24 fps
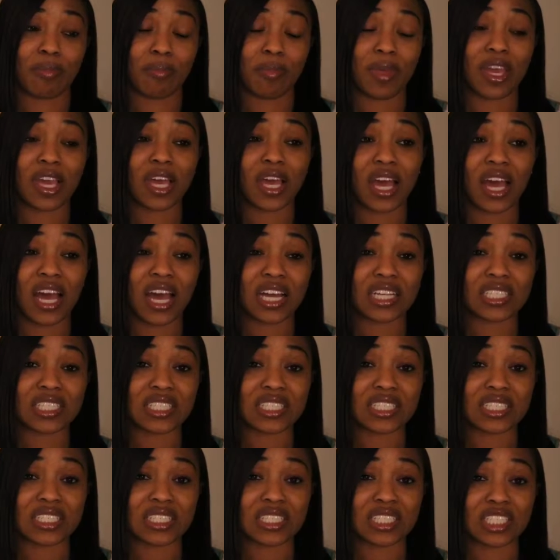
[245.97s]
make a
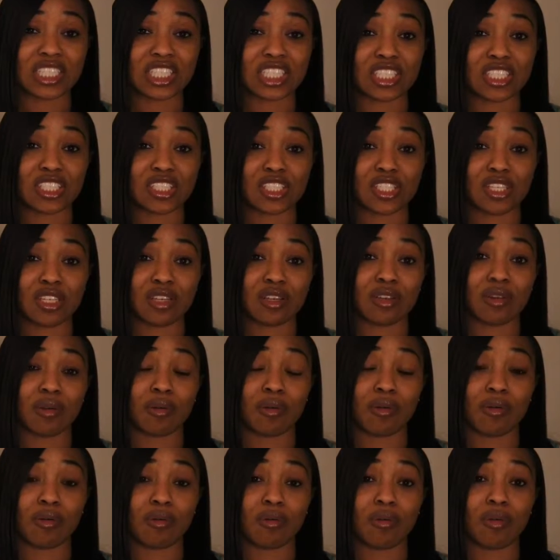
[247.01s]
conscious decision to
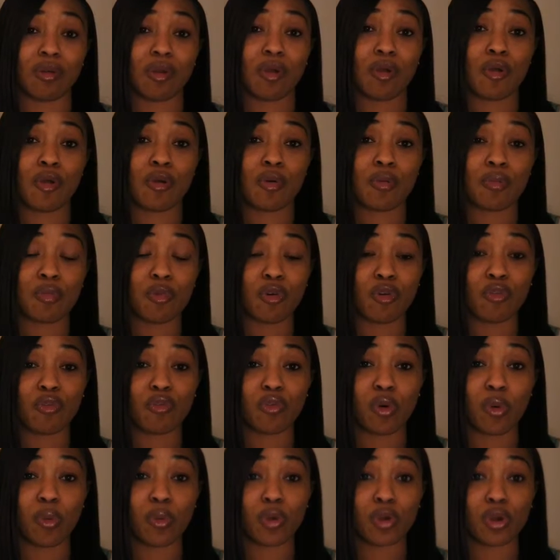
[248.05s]
move
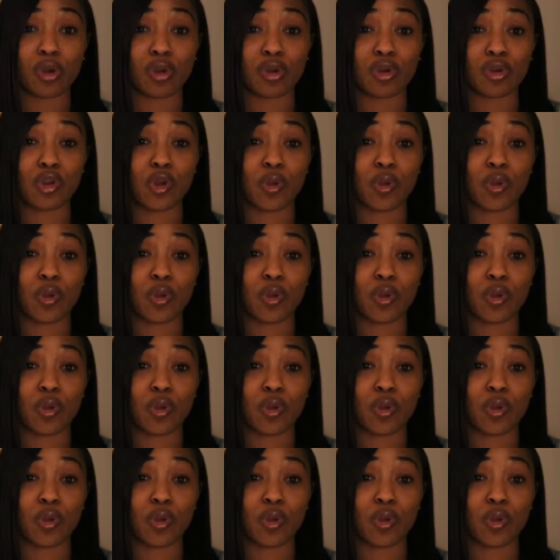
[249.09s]
forward,